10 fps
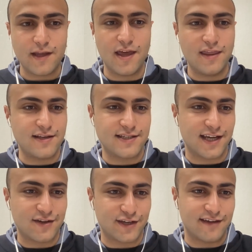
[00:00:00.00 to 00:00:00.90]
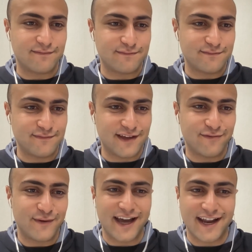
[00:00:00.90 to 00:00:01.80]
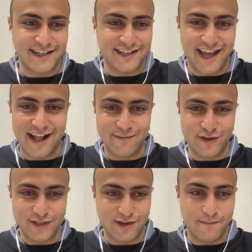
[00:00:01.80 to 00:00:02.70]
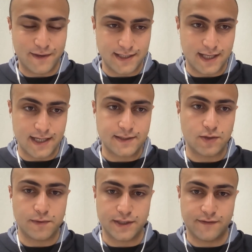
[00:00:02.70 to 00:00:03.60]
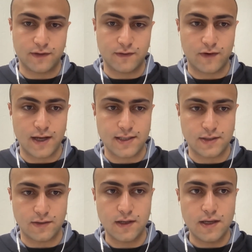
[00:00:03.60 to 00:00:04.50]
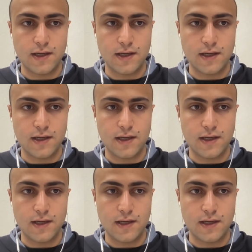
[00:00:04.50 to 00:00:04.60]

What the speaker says: And then it's like, okay, if we can't help those companies, then it's super difficult for us to